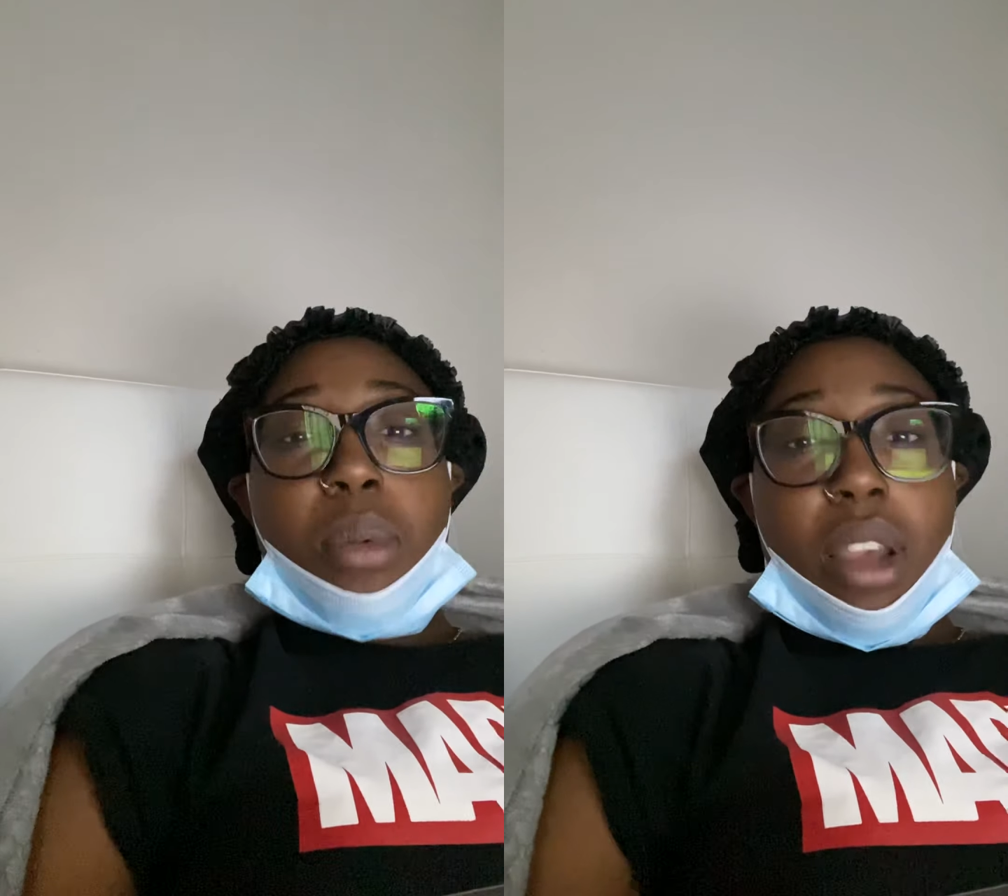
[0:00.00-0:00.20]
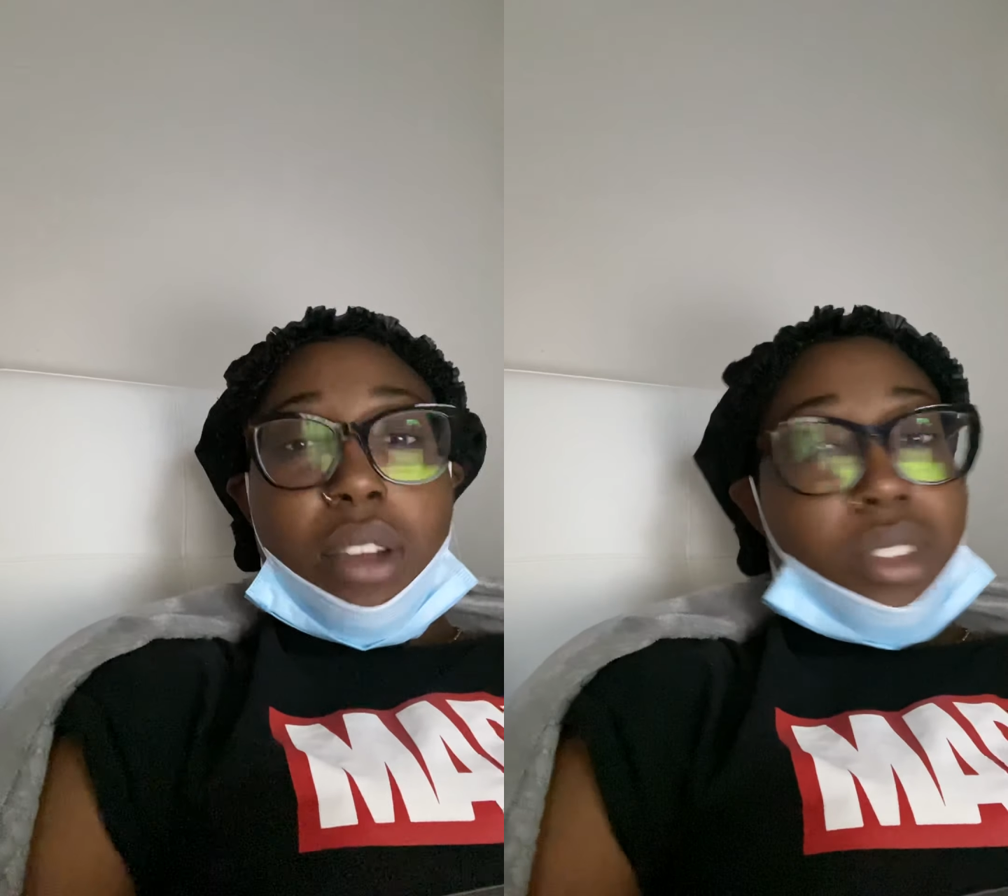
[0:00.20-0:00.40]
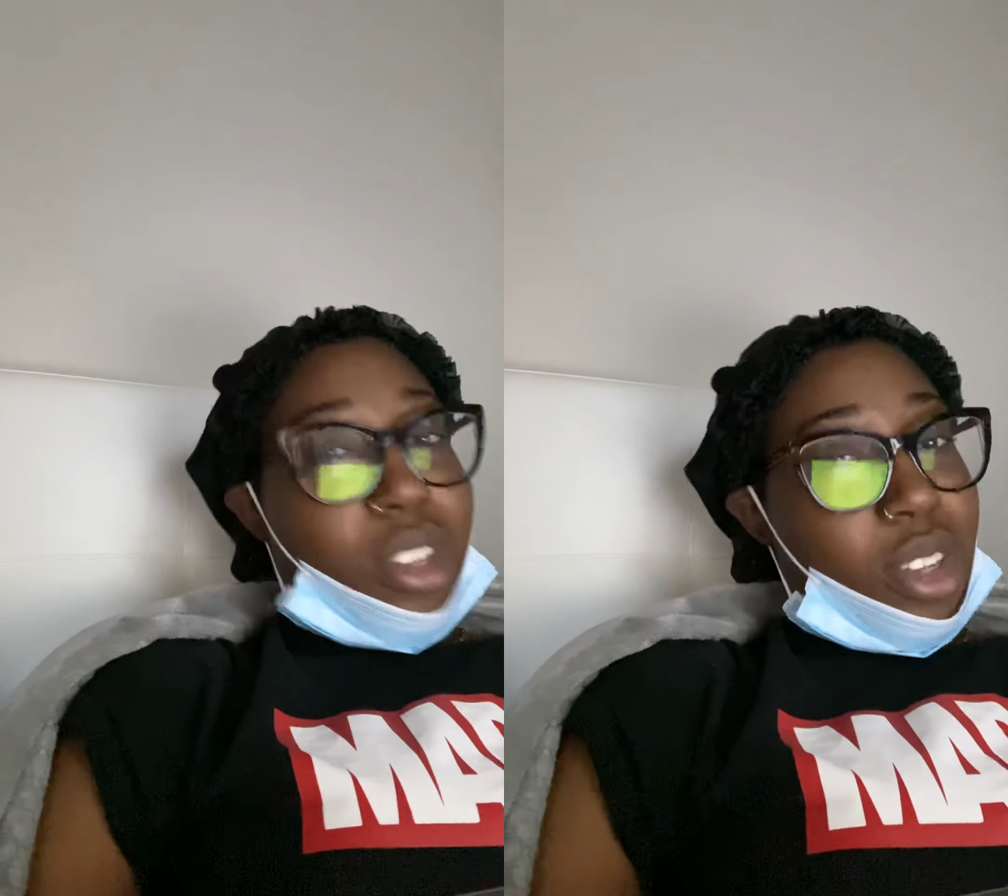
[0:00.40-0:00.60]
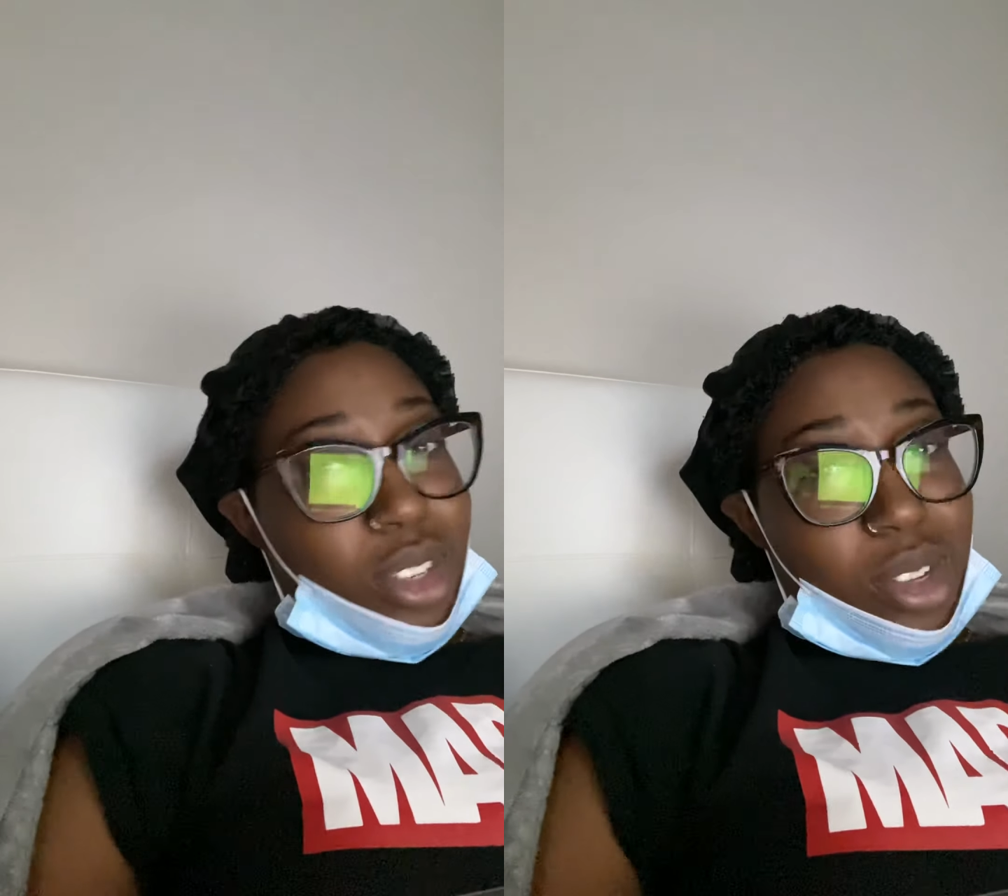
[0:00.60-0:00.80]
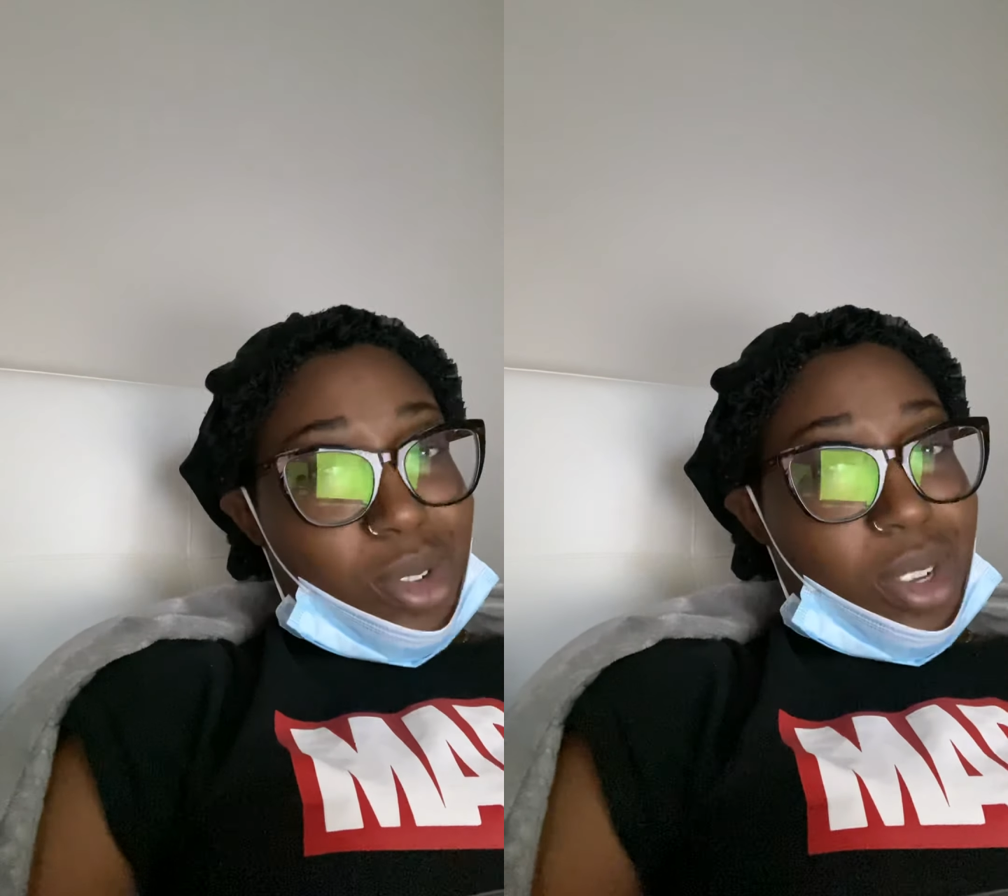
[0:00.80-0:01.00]
after your
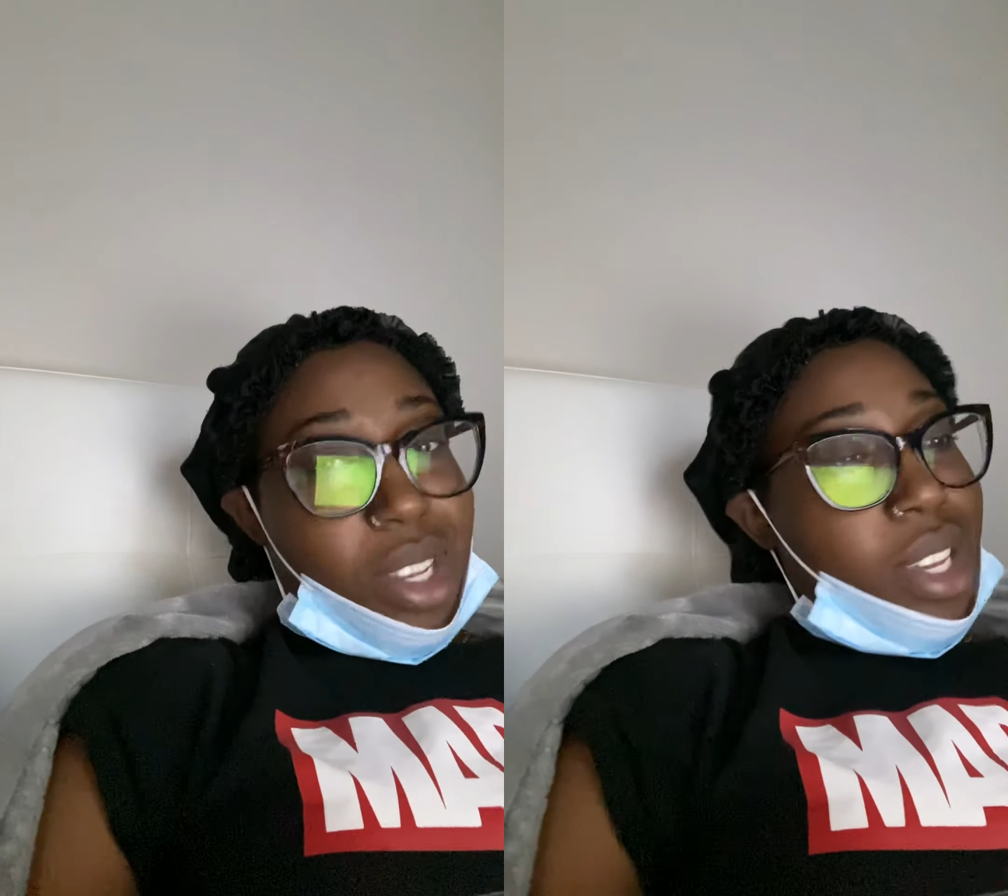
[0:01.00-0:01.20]
surgery.